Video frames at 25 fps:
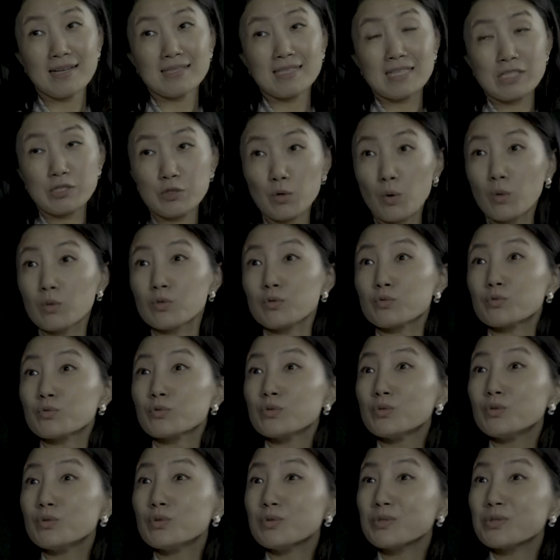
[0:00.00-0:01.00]
has its own
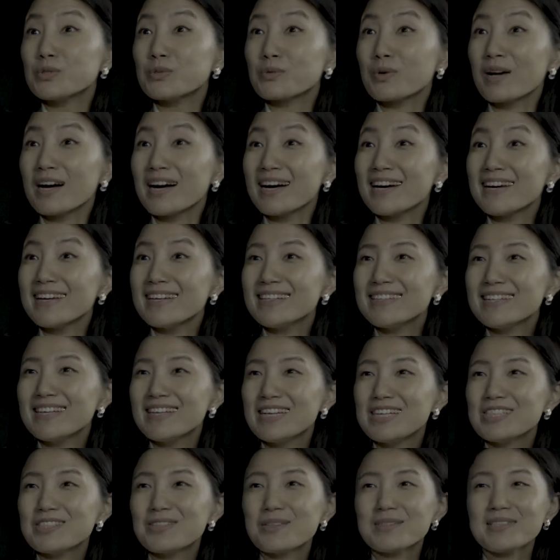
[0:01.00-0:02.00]
rules, right? Mm
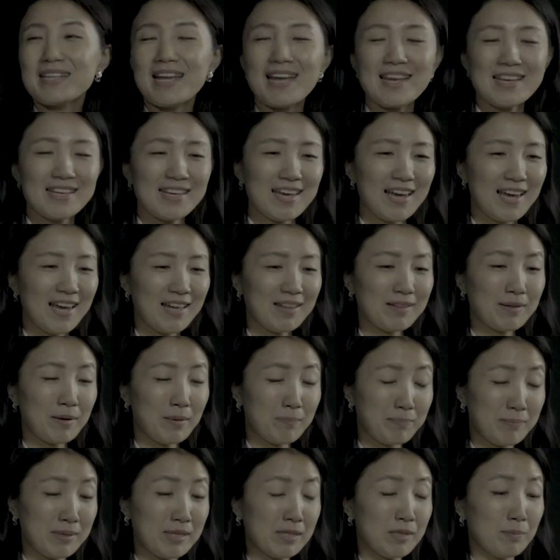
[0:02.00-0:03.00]
-hmm. So mm -hmm. they can
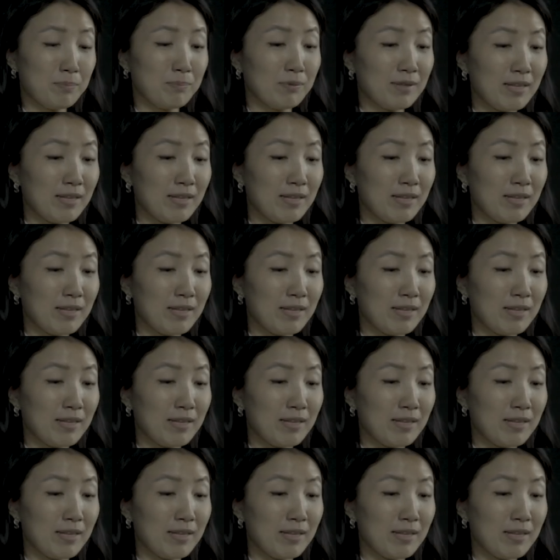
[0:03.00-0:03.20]
uh, be